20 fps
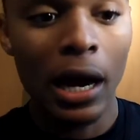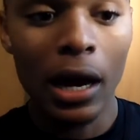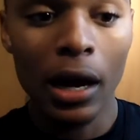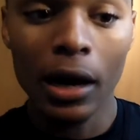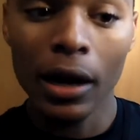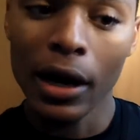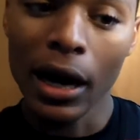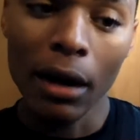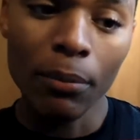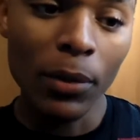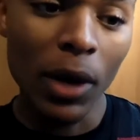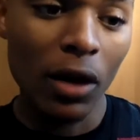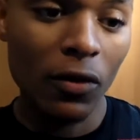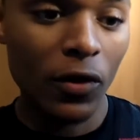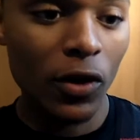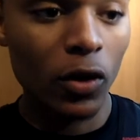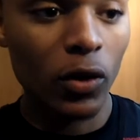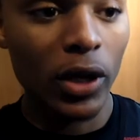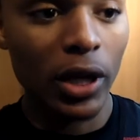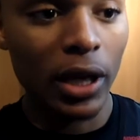I'm not
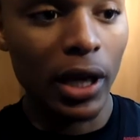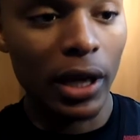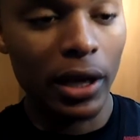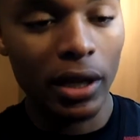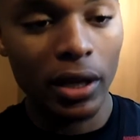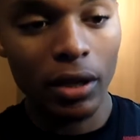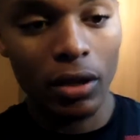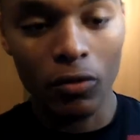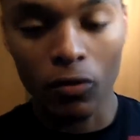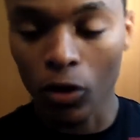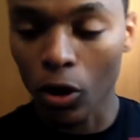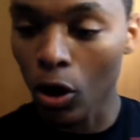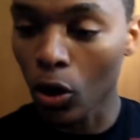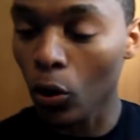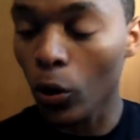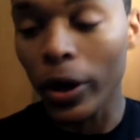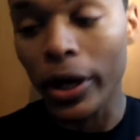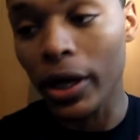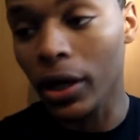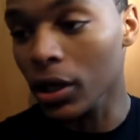viewing it any
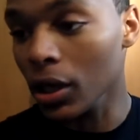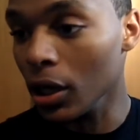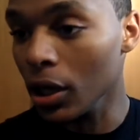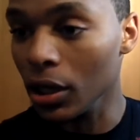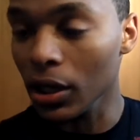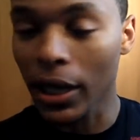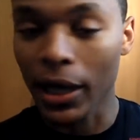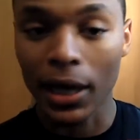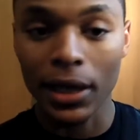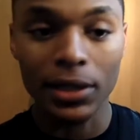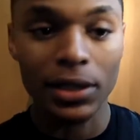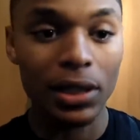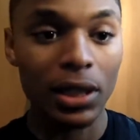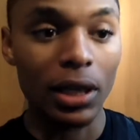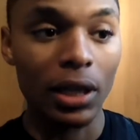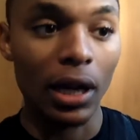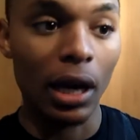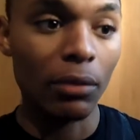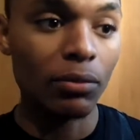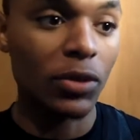wrong way. Like I
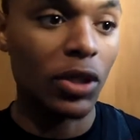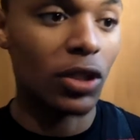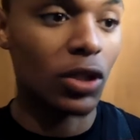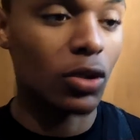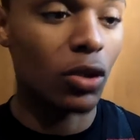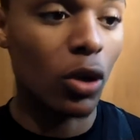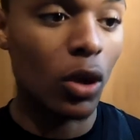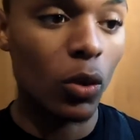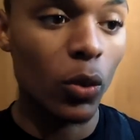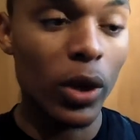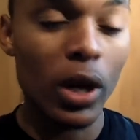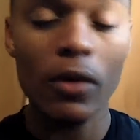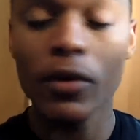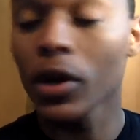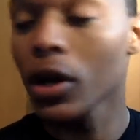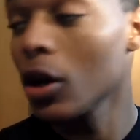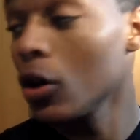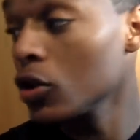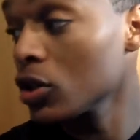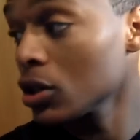said, I'm just doing
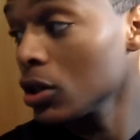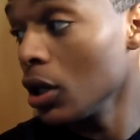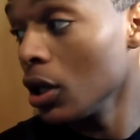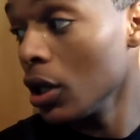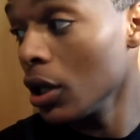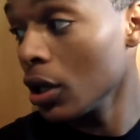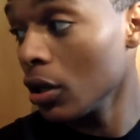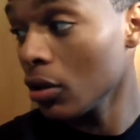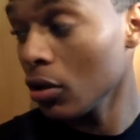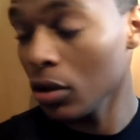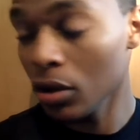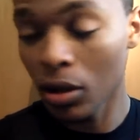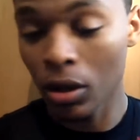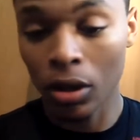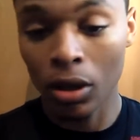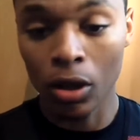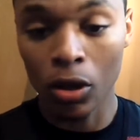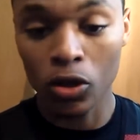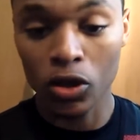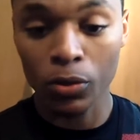whatever the
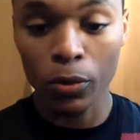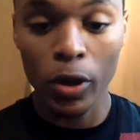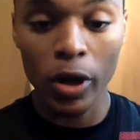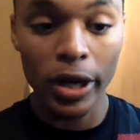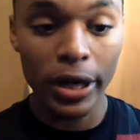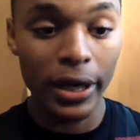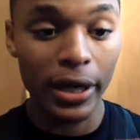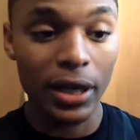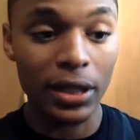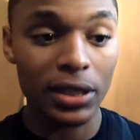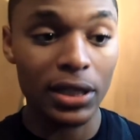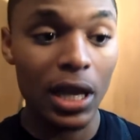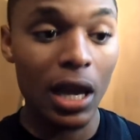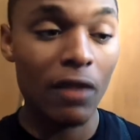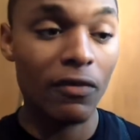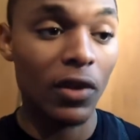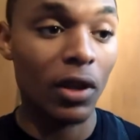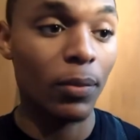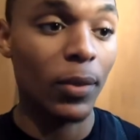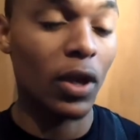Coach Martin and the
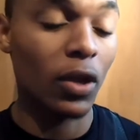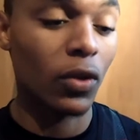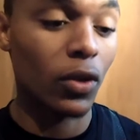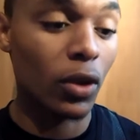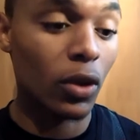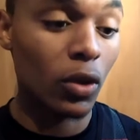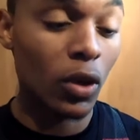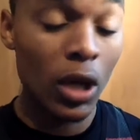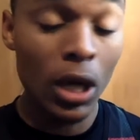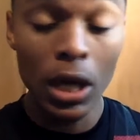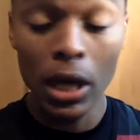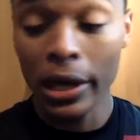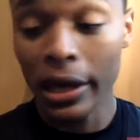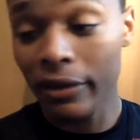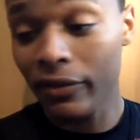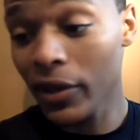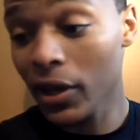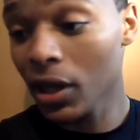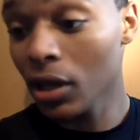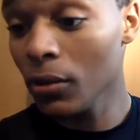staff need me to do.
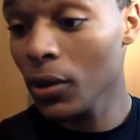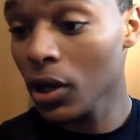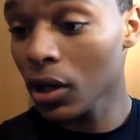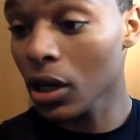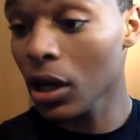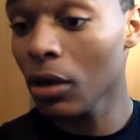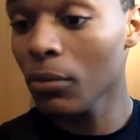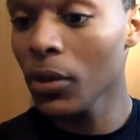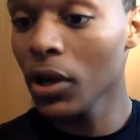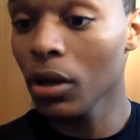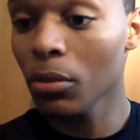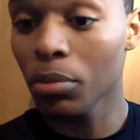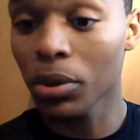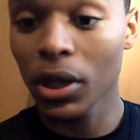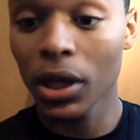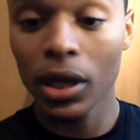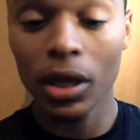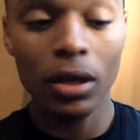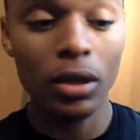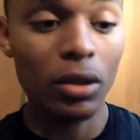If they need me to come in and
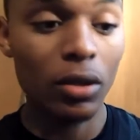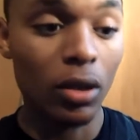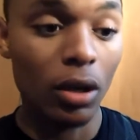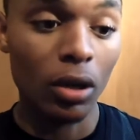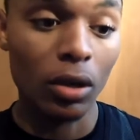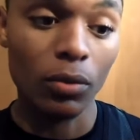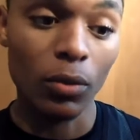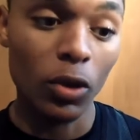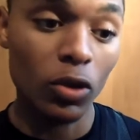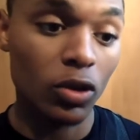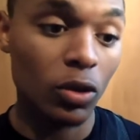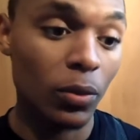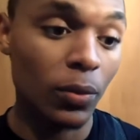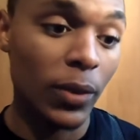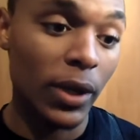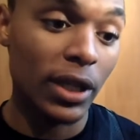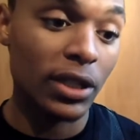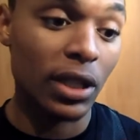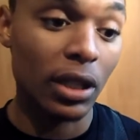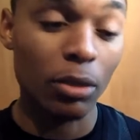play, you know, multiple
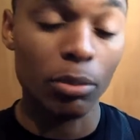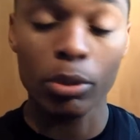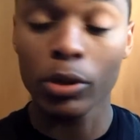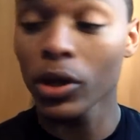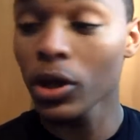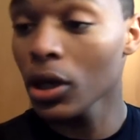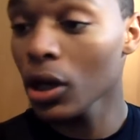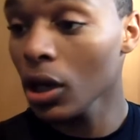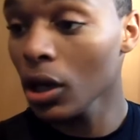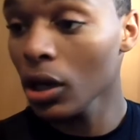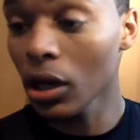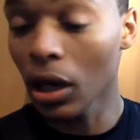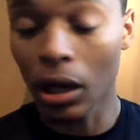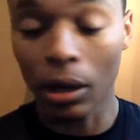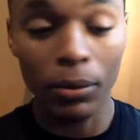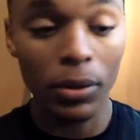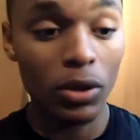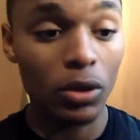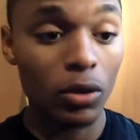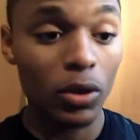minutes at the point guard,
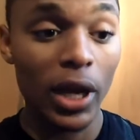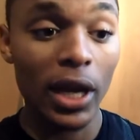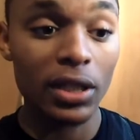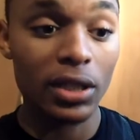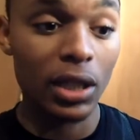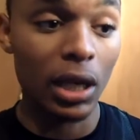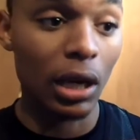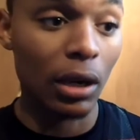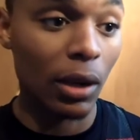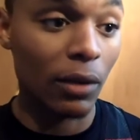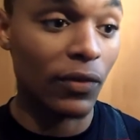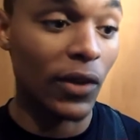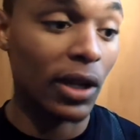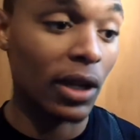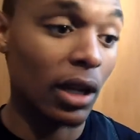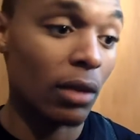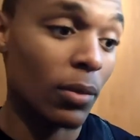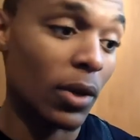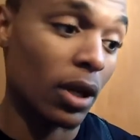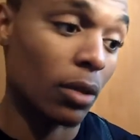I'm going to do that job. If they
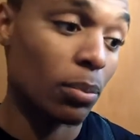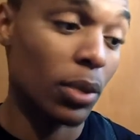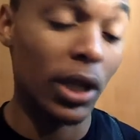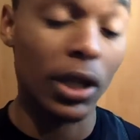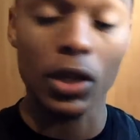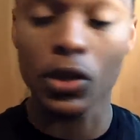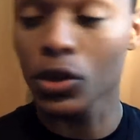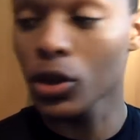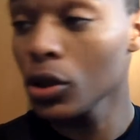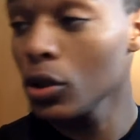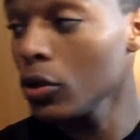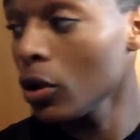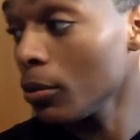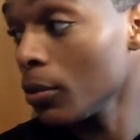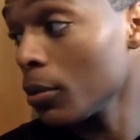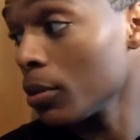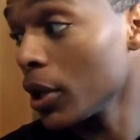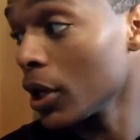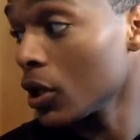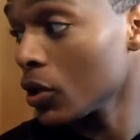need me to play the two, I'm
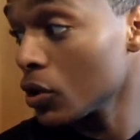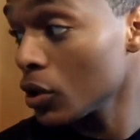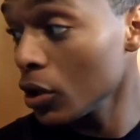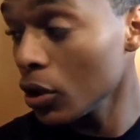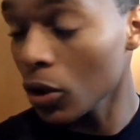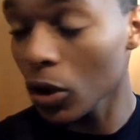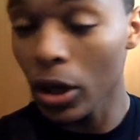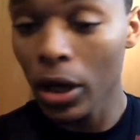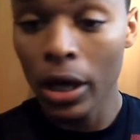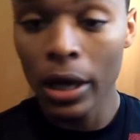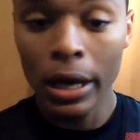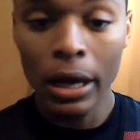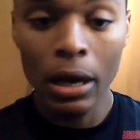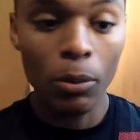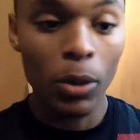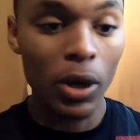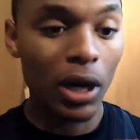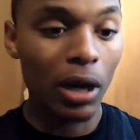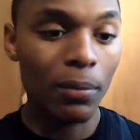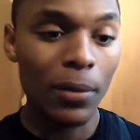going to play the two.
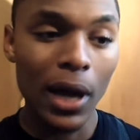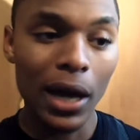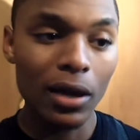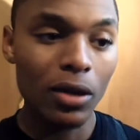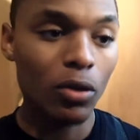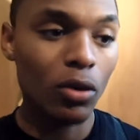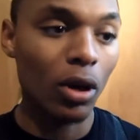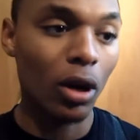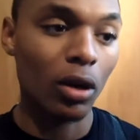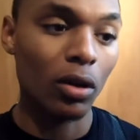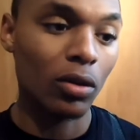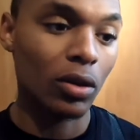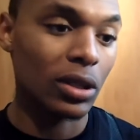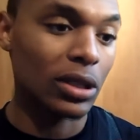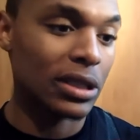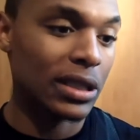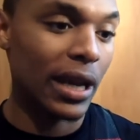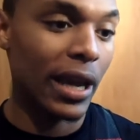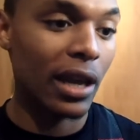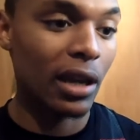But I'm not, you know,
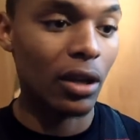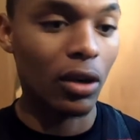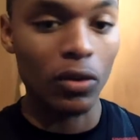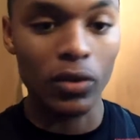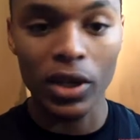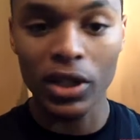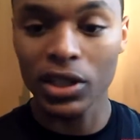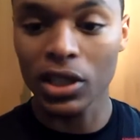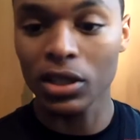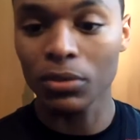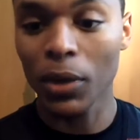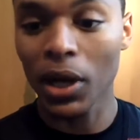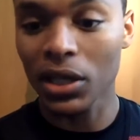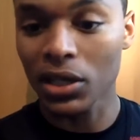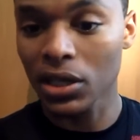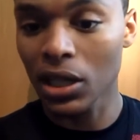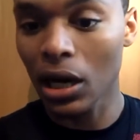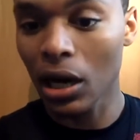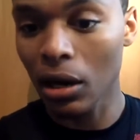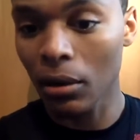saying, oh, this is my
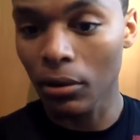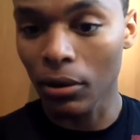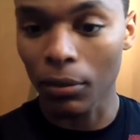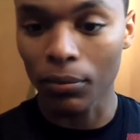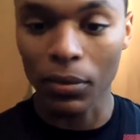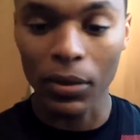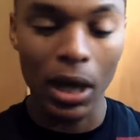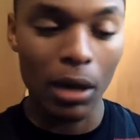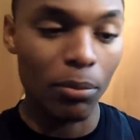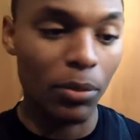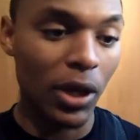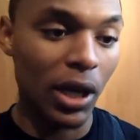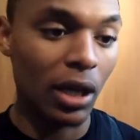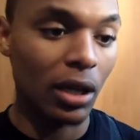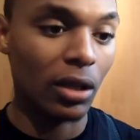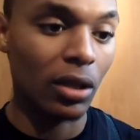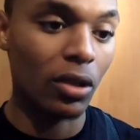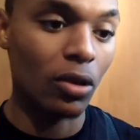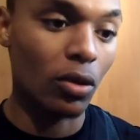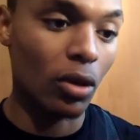job. I'm not
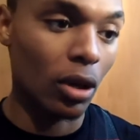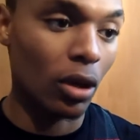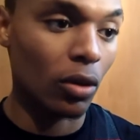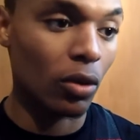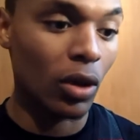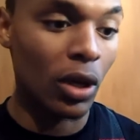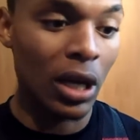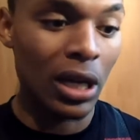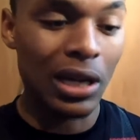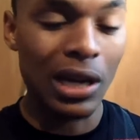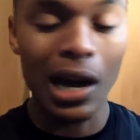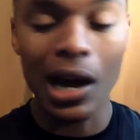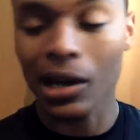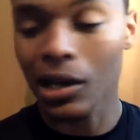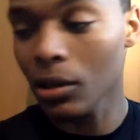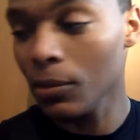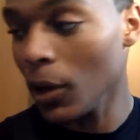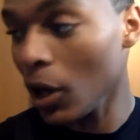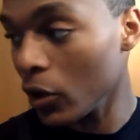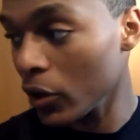being, you know,
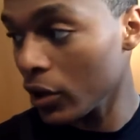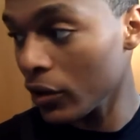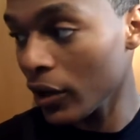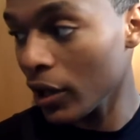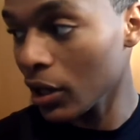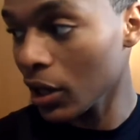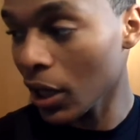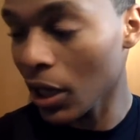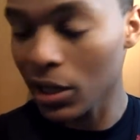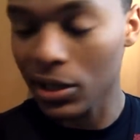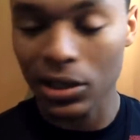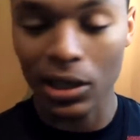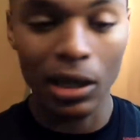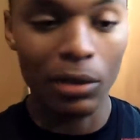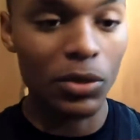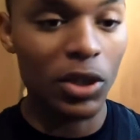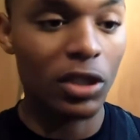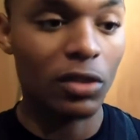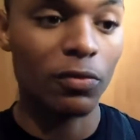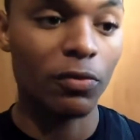cocky about anything. Like I
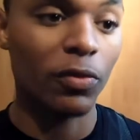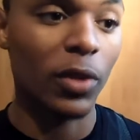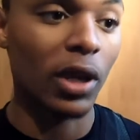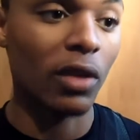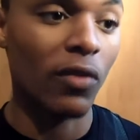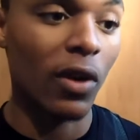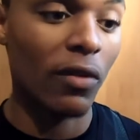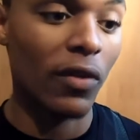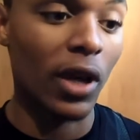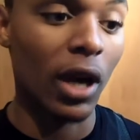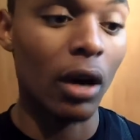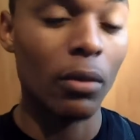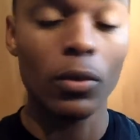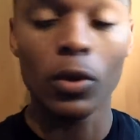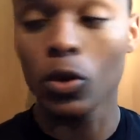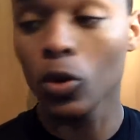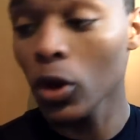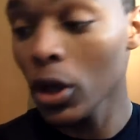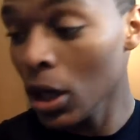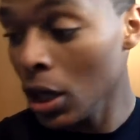said, I'm just being very
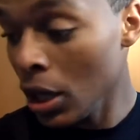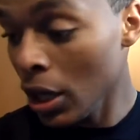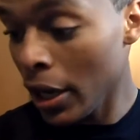humble.